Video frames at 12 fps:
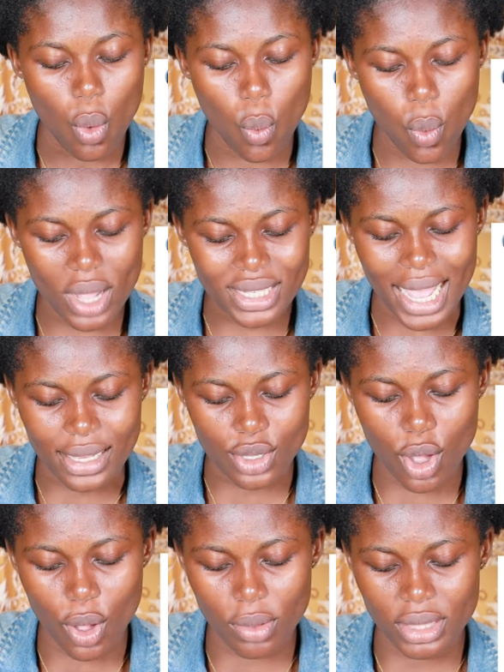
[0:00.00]
What at
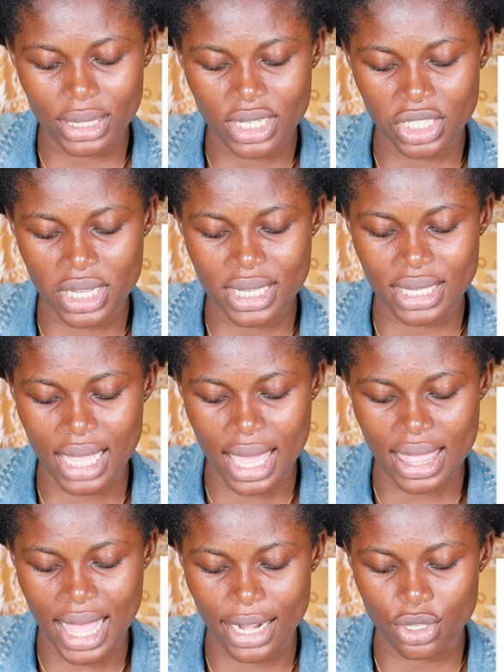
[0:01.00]
all did she
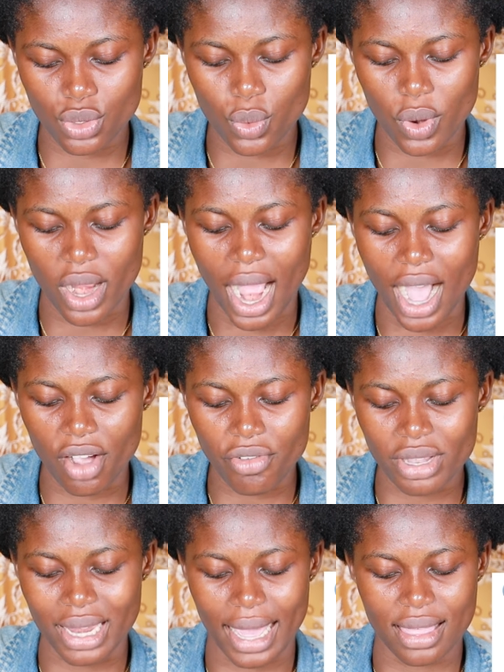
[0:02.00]
say that you were
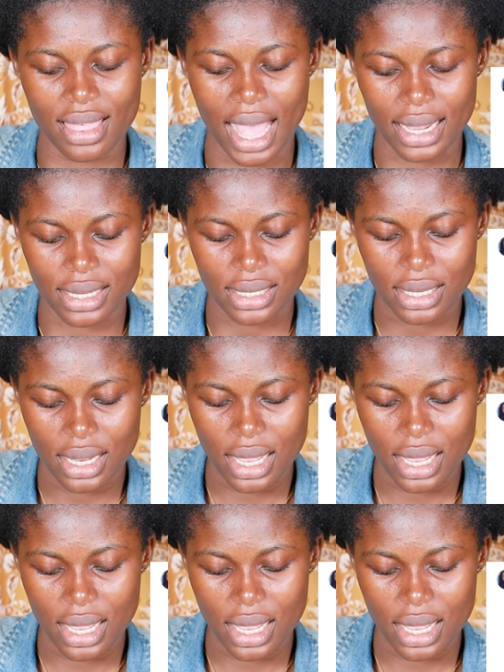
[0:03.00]
angry like that?